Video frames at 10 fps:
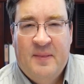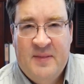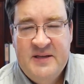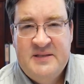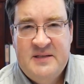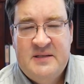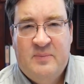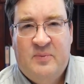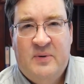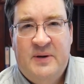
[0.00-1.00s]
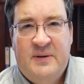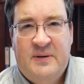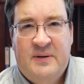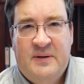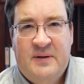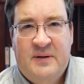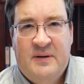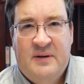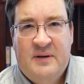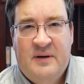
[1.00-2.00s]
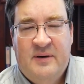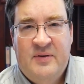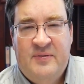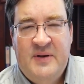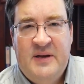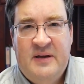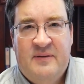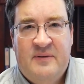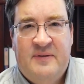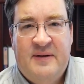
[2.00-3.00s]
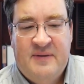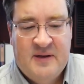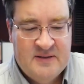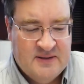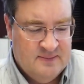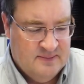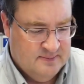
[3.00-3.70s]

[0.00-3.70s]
This is the point of the feeding of the 5,000.